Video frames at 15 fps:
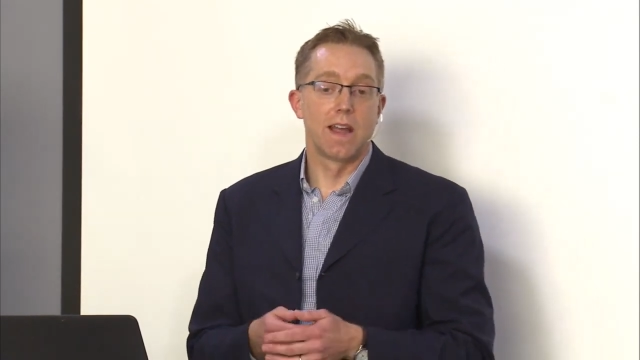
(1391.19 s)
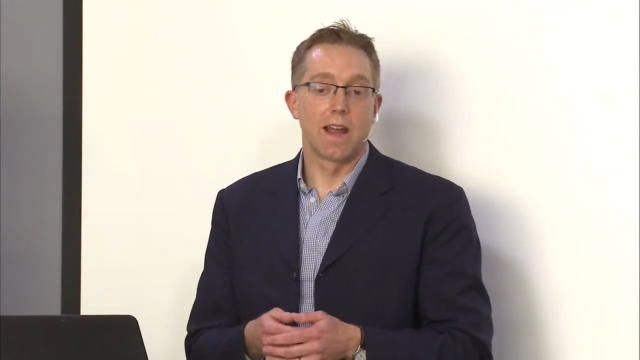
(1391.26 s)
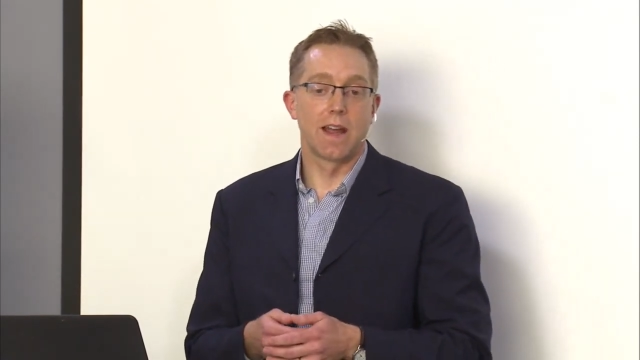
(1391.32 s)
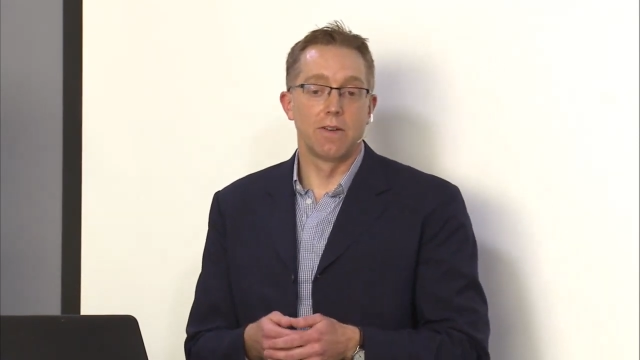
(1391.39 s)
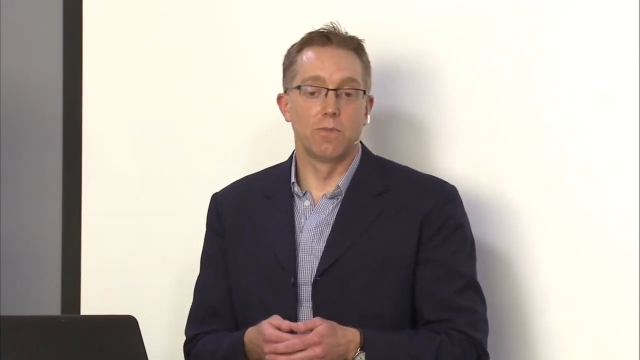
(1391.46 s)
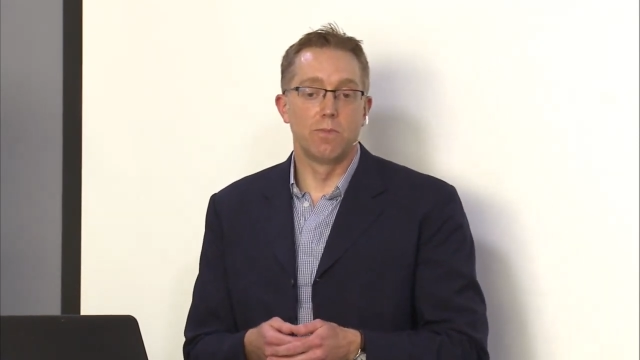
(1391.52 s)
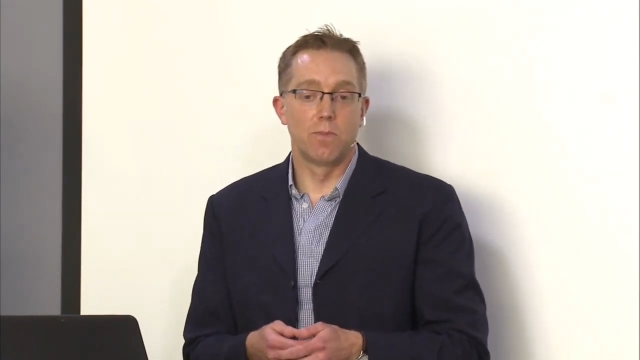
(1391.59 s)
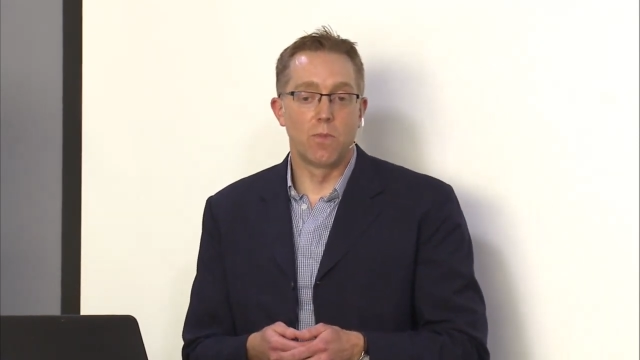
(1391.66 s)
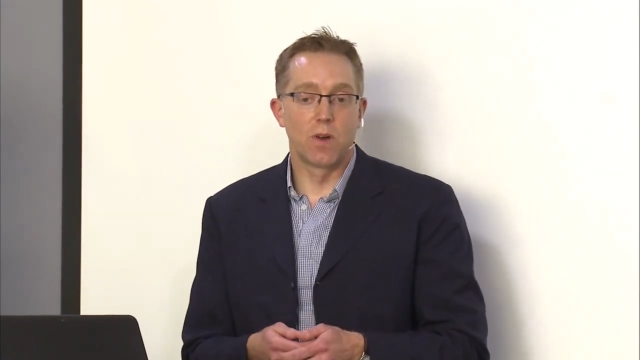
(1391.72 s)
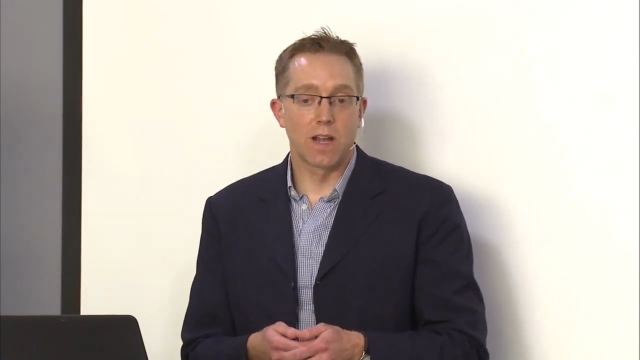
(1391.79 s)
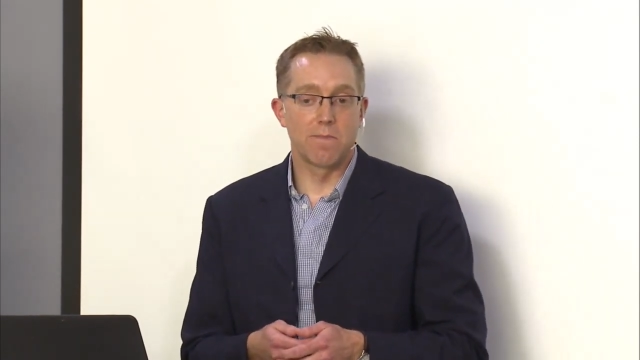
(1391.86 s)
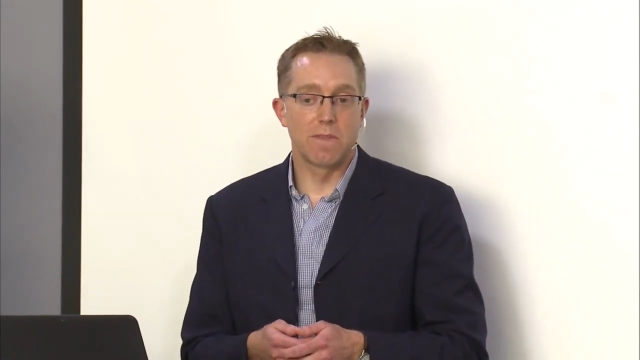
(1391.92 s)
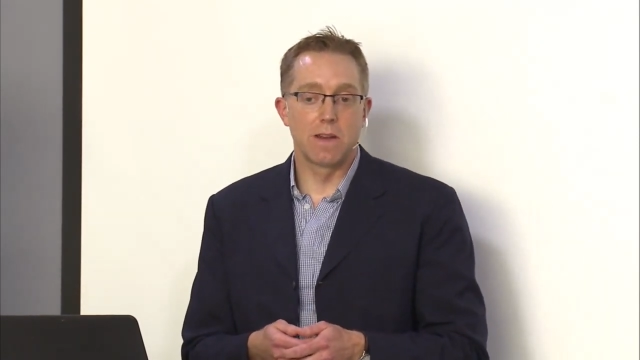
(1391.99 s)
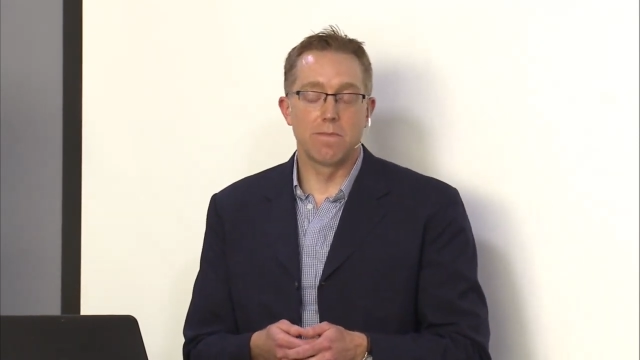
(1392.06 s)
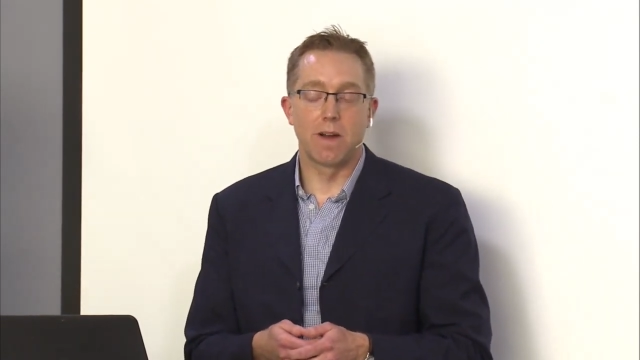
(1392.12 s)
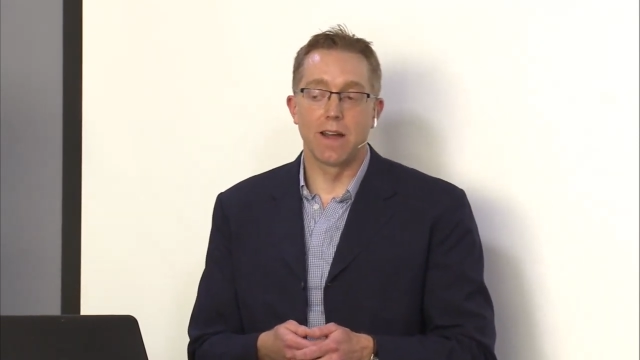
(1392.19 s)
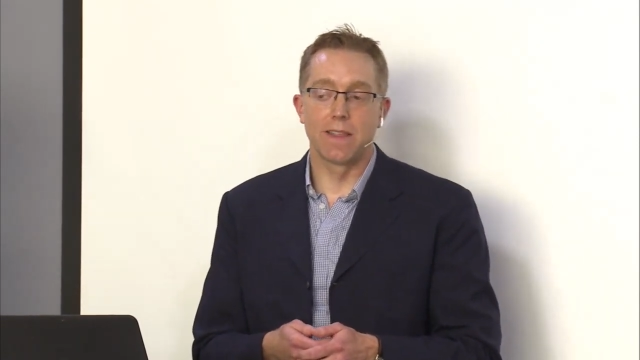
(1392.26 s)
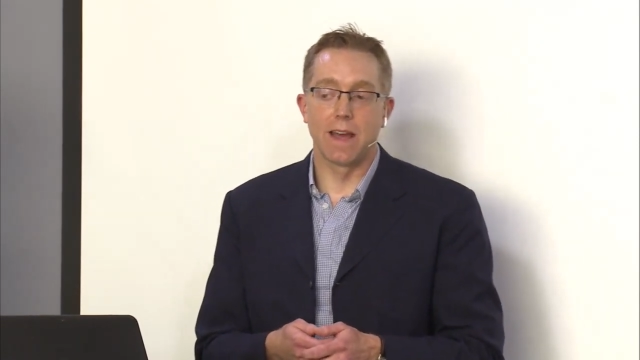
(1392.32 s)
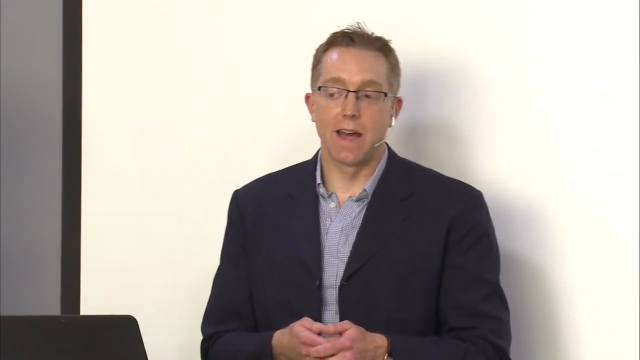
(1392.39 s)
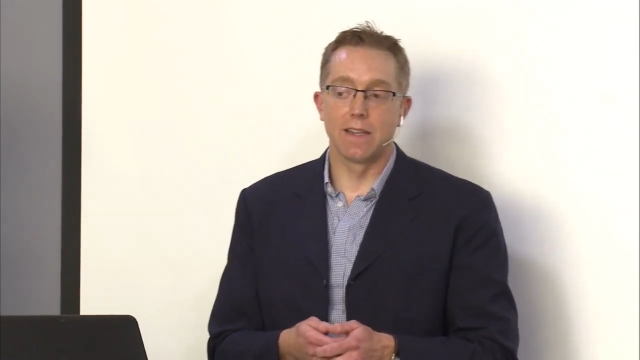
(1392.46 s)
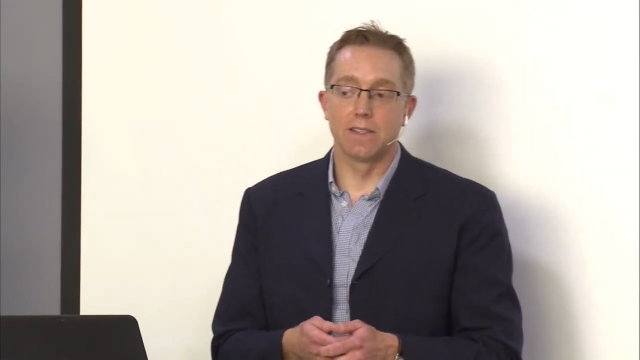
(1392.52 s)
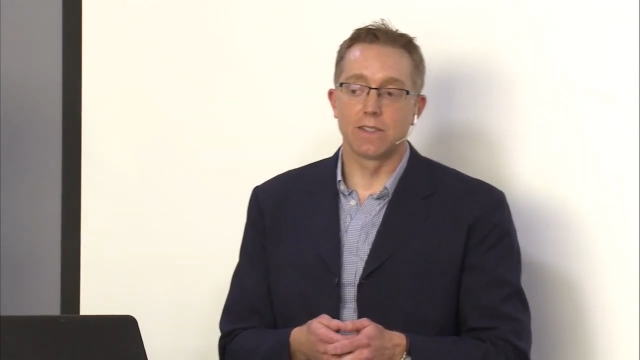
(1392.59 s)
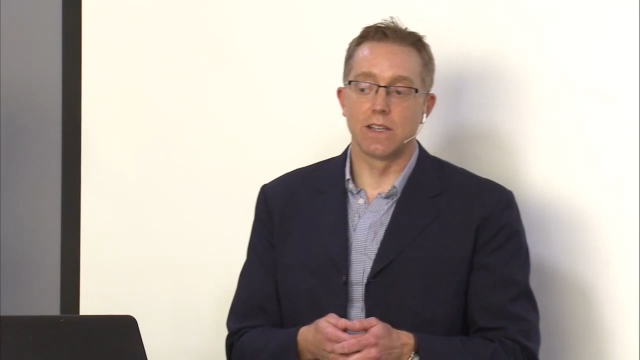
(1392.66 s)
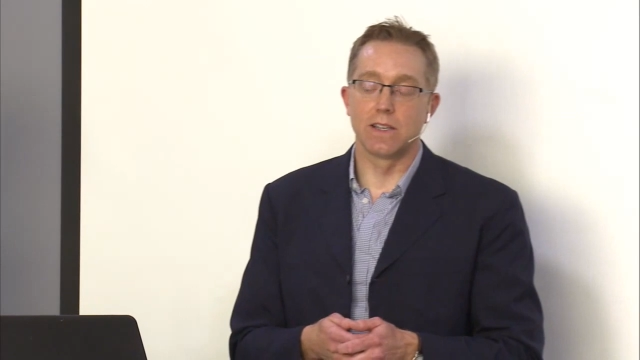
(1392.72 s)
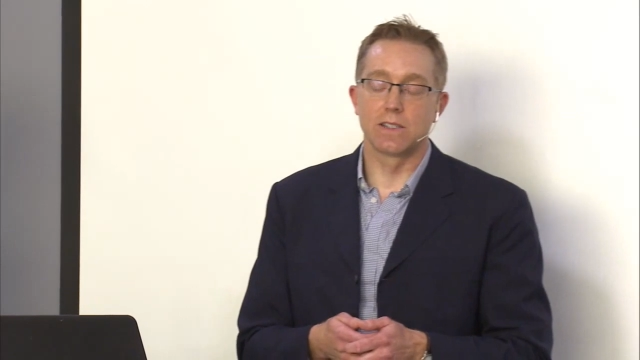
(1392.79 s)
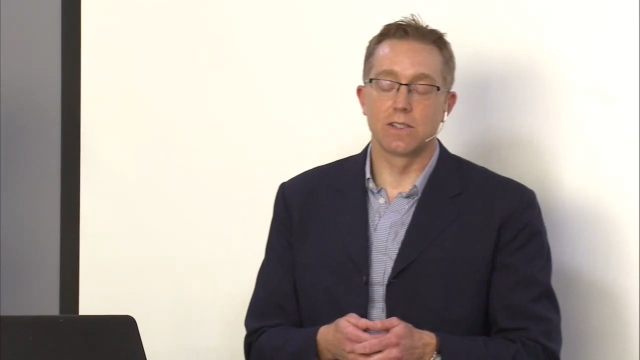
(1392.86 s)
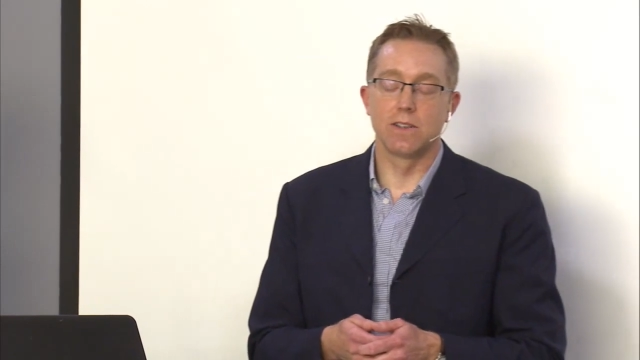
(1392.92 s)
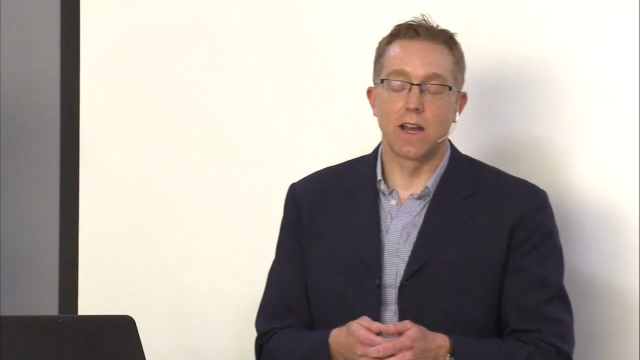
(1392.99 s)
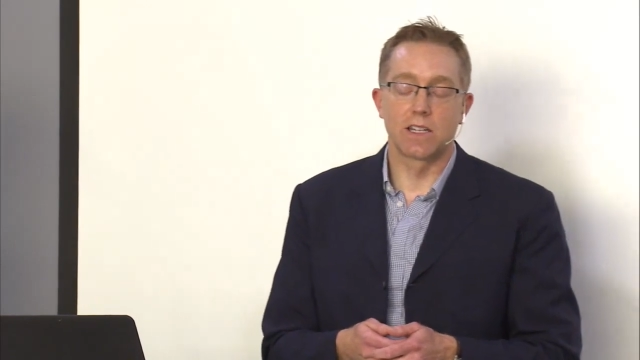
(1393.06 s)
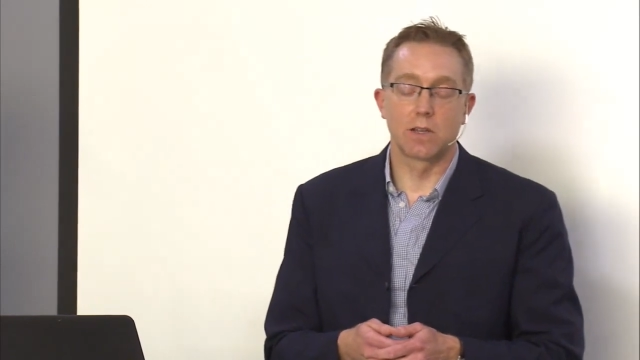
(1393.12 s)
And what I mean by that is that
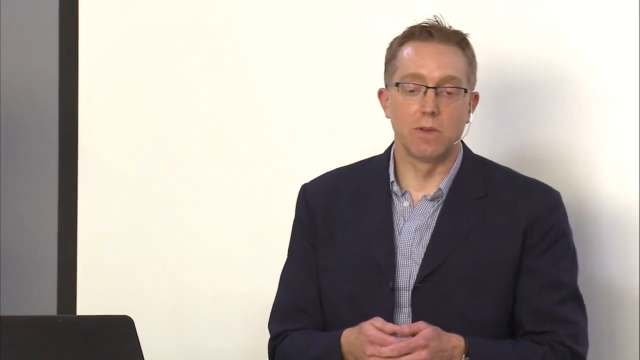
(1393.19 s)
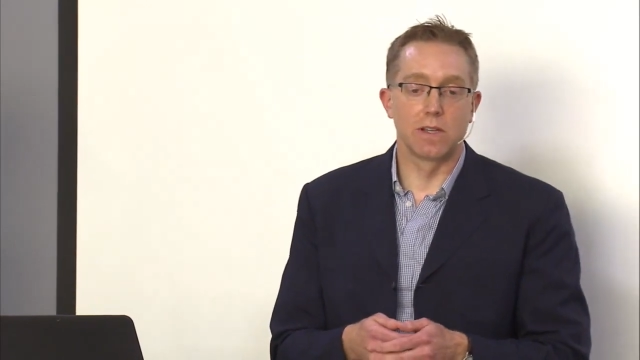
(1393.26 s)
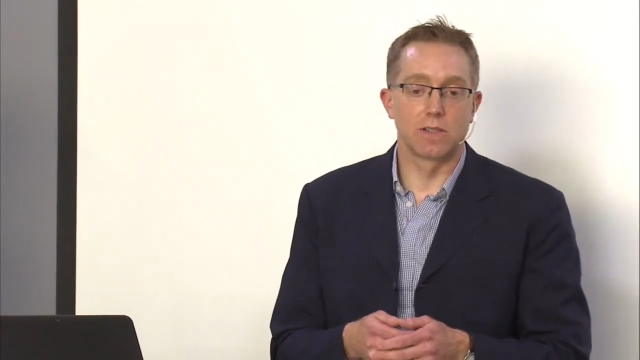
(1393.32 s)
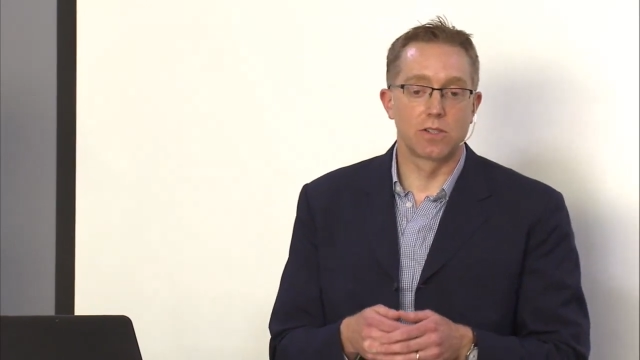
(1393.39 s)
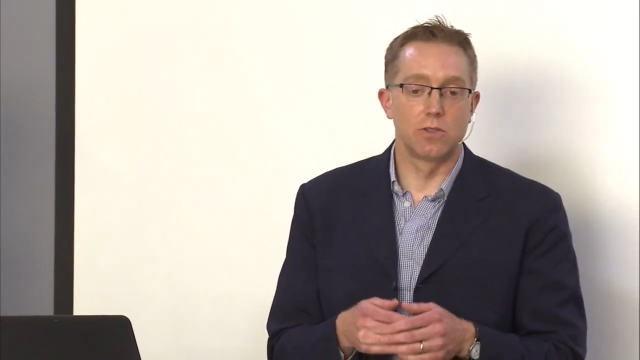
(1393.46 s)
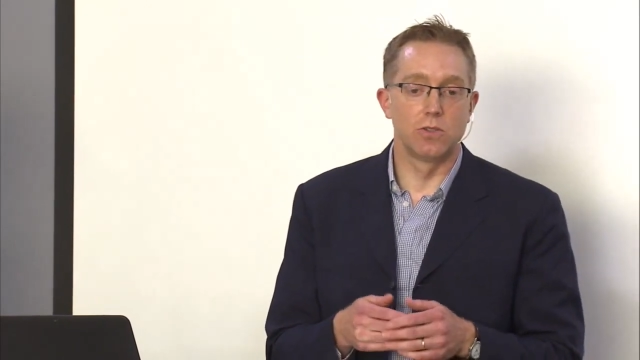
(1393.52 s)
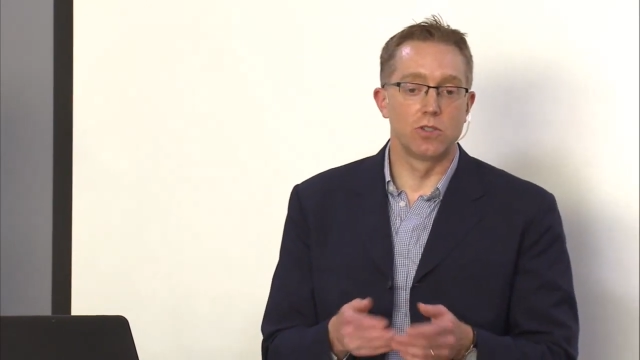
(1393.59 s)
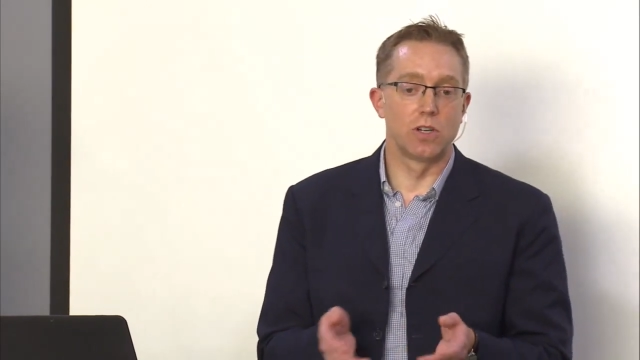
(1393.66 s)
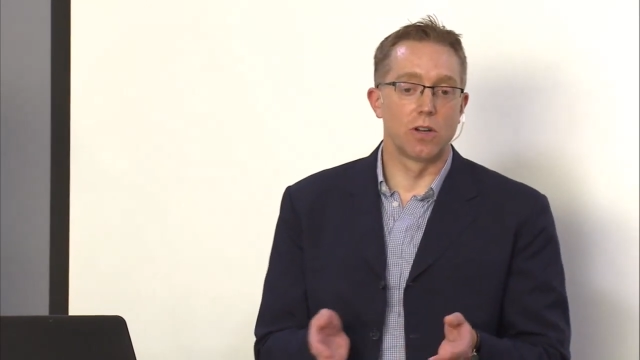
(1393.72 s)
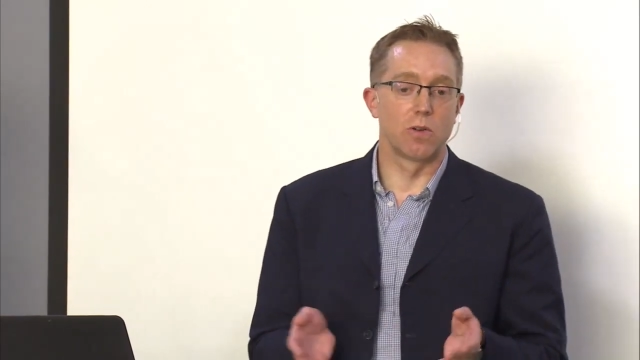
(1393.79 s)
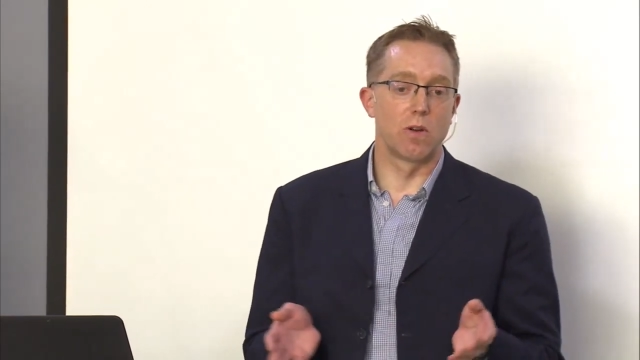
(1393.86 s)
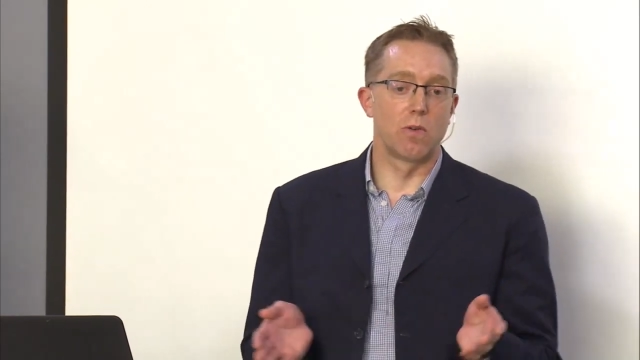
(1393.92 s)
it's not to be exclusionary.